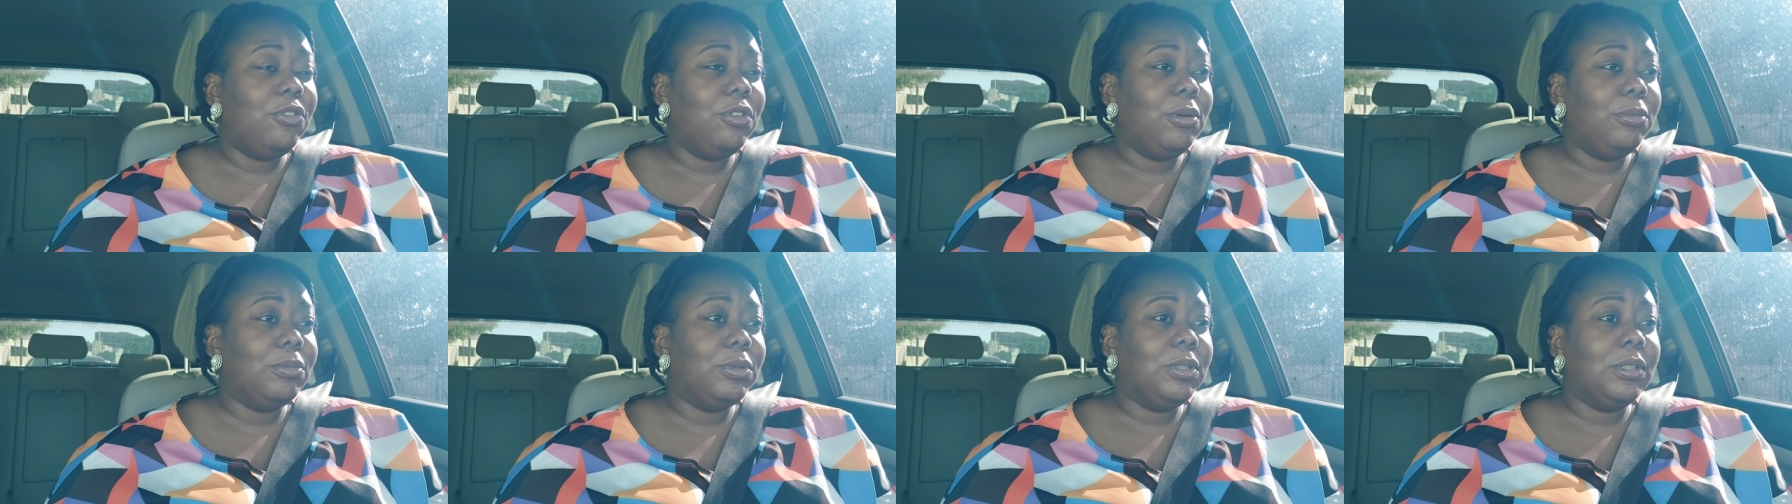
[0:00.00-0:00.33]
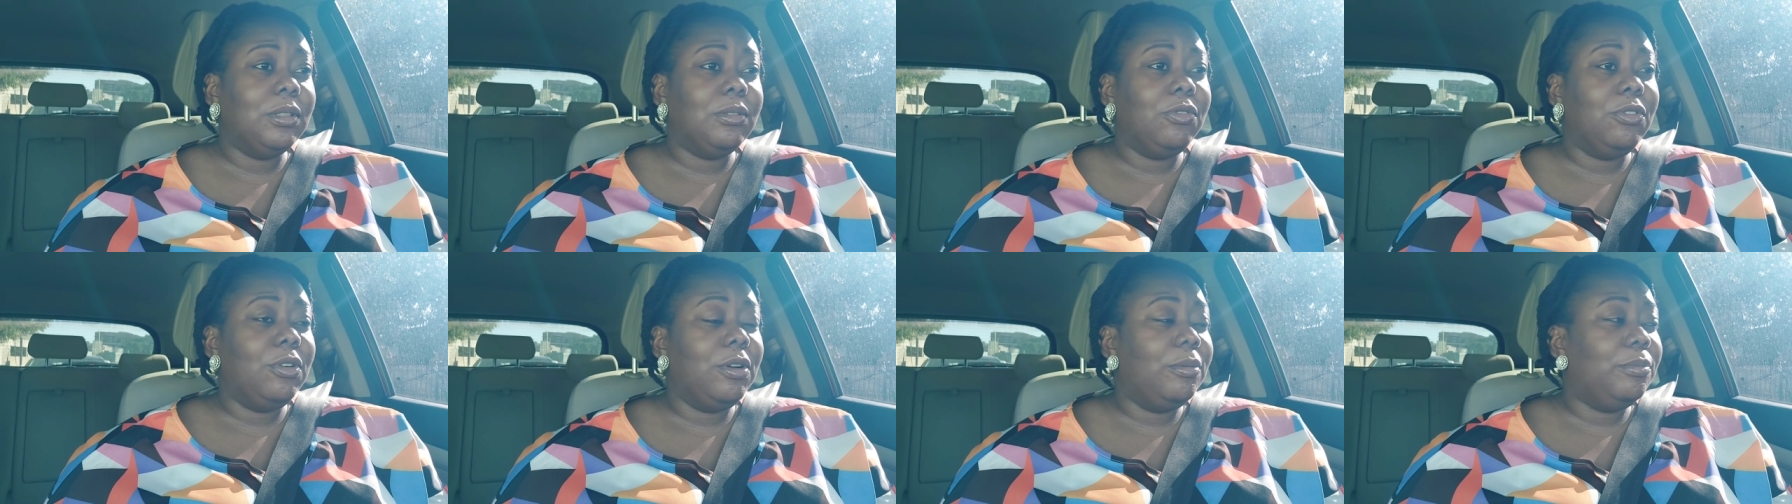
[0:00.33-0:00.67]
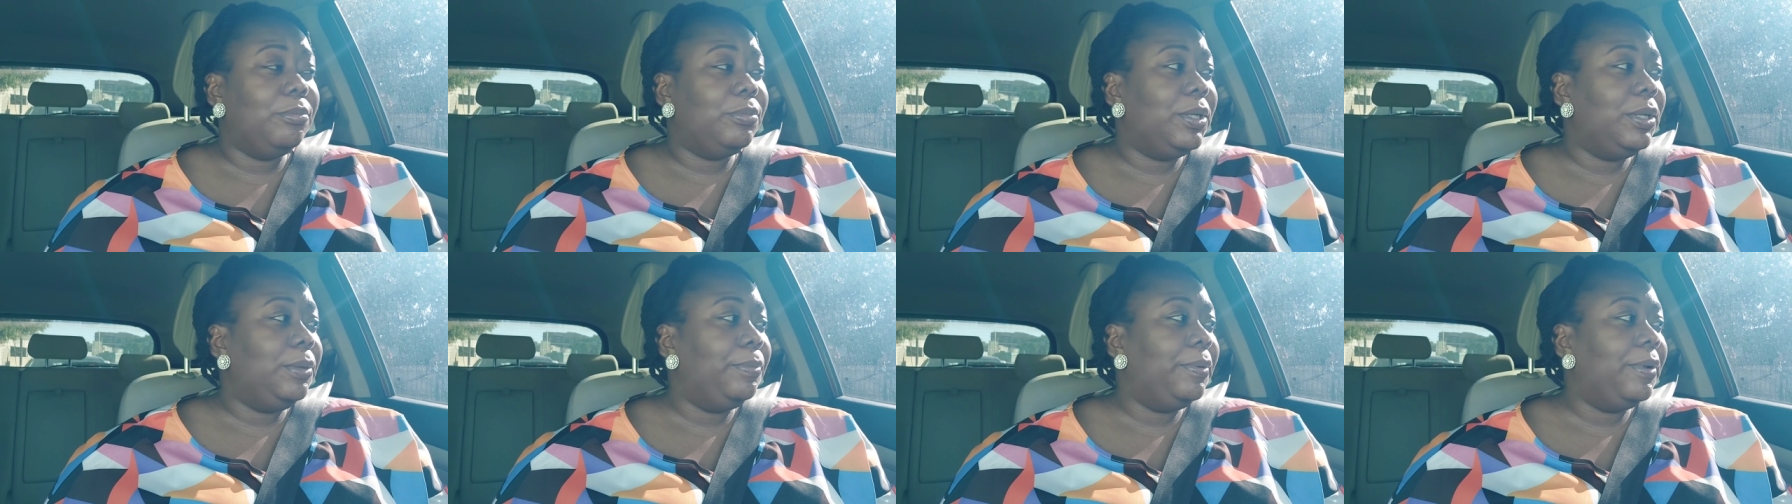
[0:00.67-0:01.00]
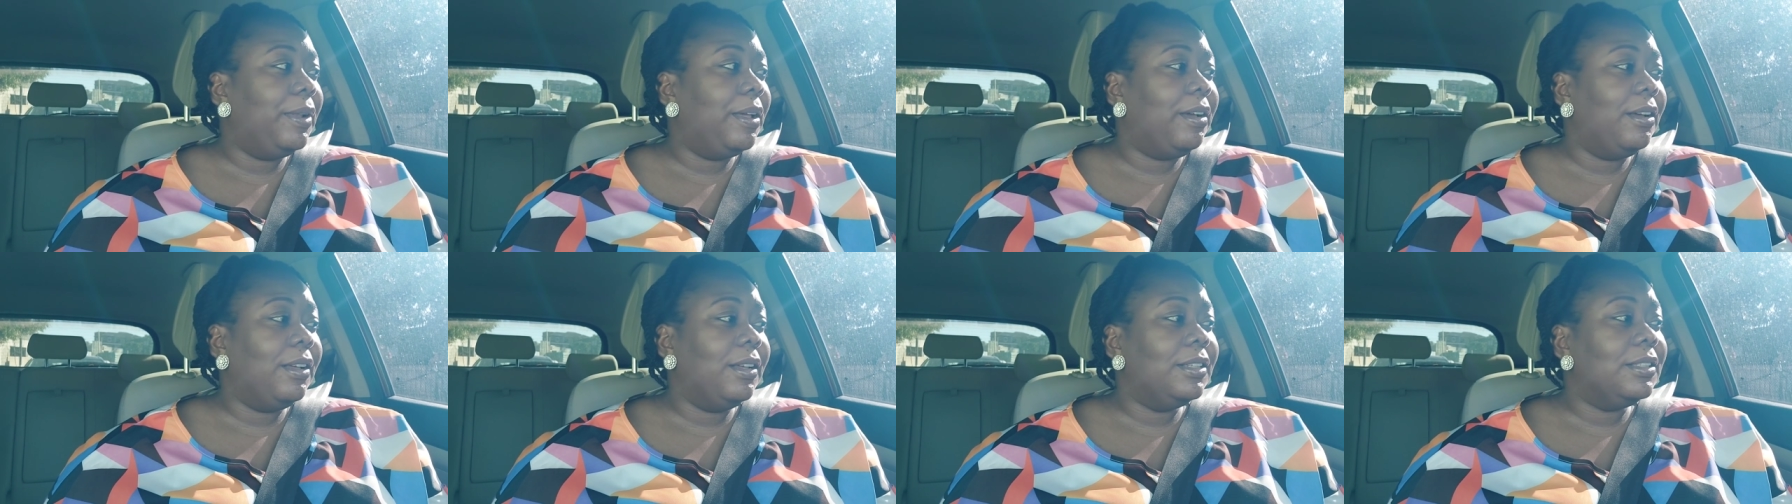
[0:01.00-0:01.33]
from from
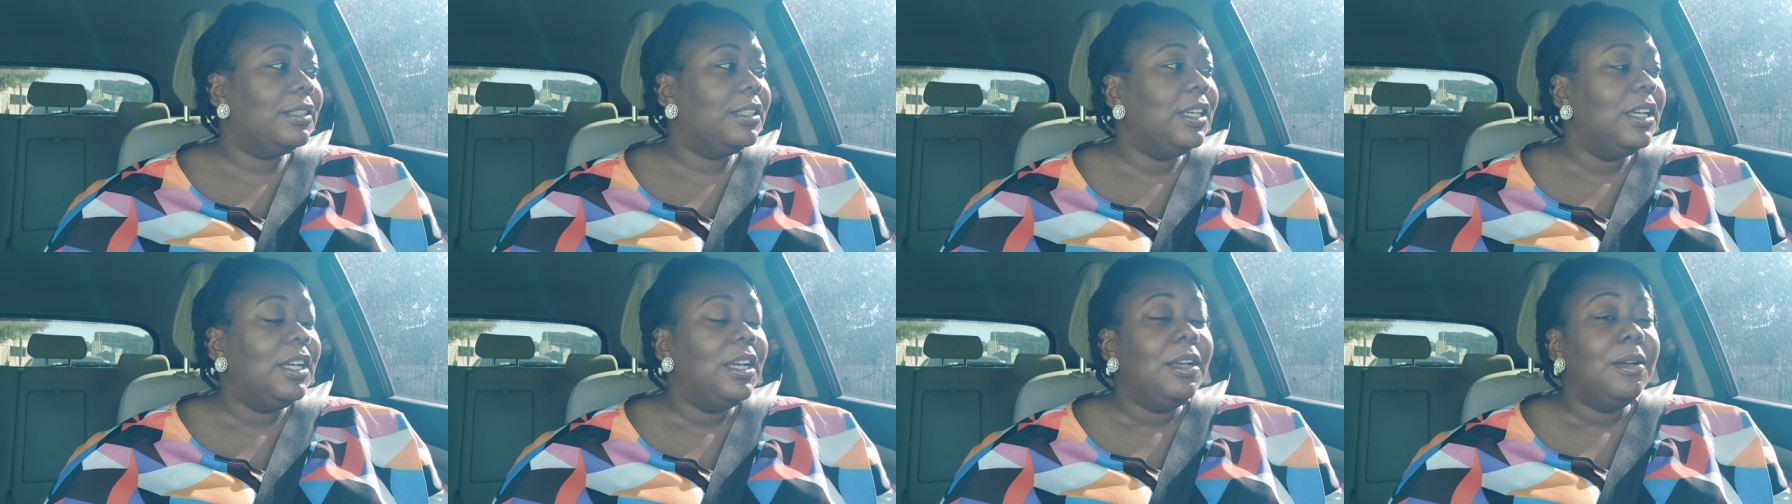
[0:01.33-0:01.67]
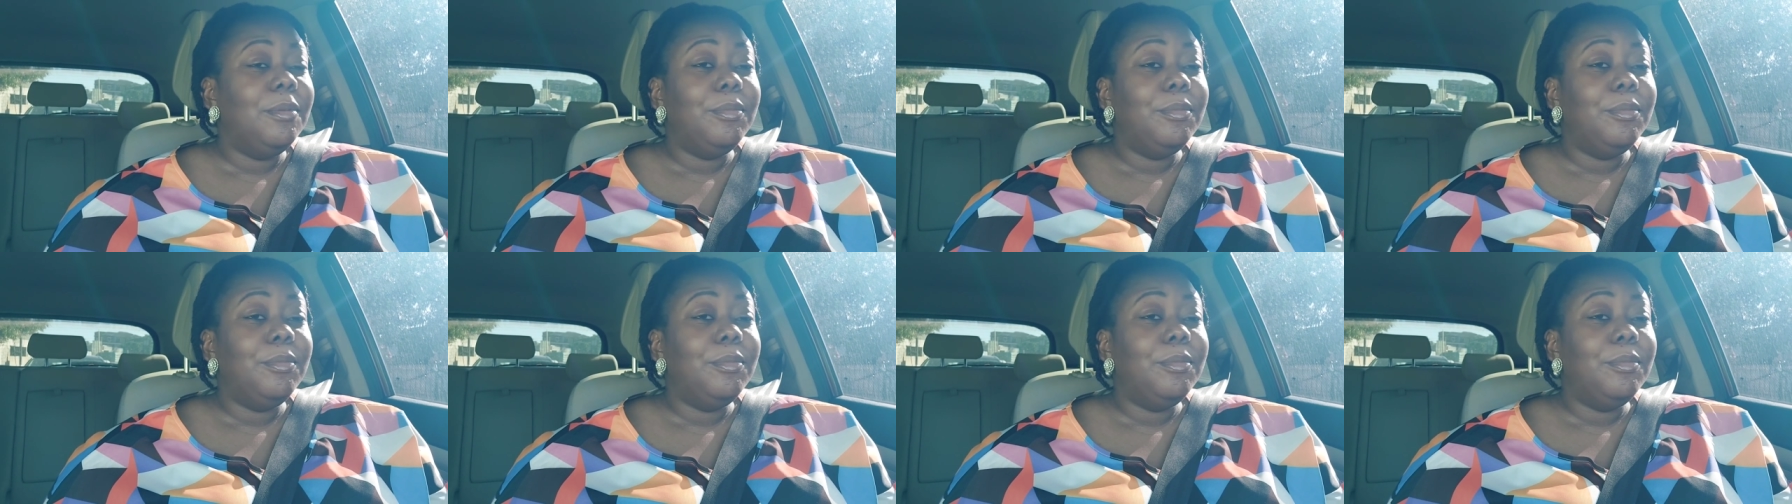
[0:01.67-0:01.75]
people because